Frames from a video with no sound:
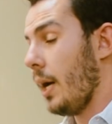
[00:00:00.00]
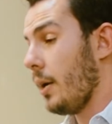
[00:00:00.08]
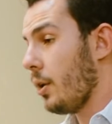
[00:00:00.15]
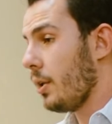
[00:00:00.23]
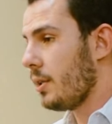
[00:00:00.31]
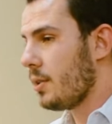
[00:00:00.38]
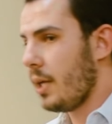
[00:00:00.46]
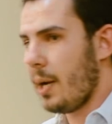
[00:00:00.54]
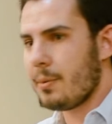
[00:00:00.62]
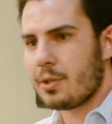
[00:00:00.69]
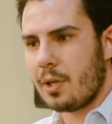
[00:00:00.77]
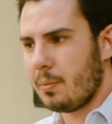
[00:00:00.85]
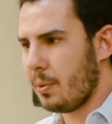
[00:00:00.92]
I know that
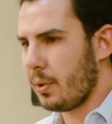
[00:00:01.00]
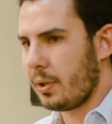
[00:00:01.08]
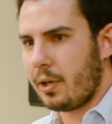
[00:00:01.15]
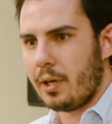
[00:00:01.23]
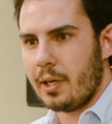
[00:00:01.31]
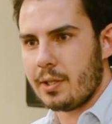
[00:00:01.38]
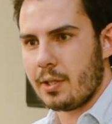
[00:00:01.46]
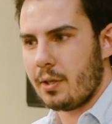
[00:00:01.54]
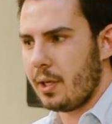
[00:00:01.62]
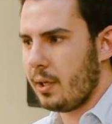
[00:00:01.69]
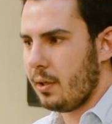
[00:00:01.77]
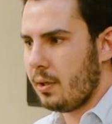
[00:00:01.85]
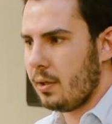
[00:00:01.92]
Amazon bought CryEngine, right?